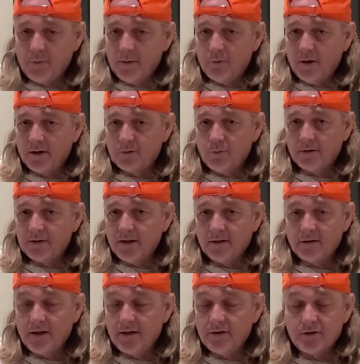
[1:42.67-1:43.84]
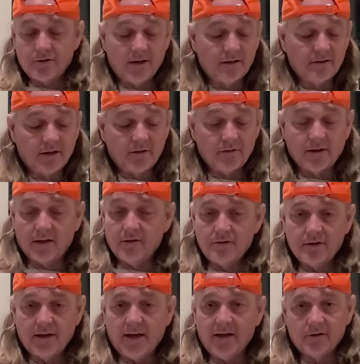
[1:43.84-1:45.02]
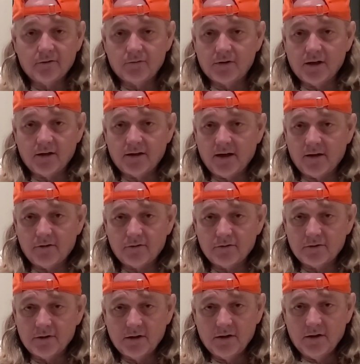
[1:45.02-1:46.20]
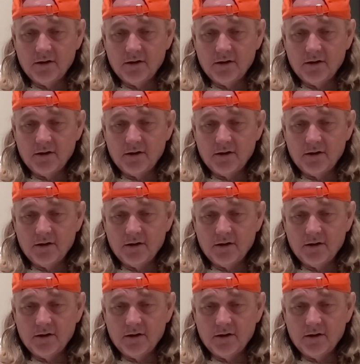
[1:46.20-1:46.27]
People ask what size gauge strings I use. I use 9s on Telecasters.